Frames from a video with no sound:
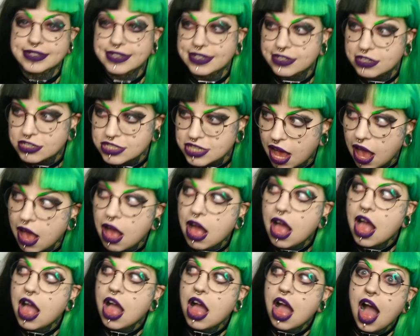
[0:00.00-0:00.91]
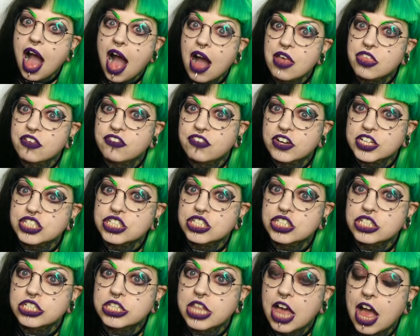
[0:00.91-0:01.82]
And I was like, how the fuck do you
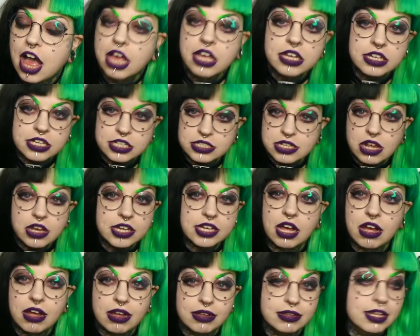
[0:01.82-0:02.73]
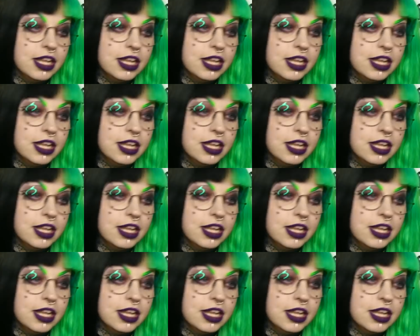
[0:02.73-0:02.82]
do that? Because I can't,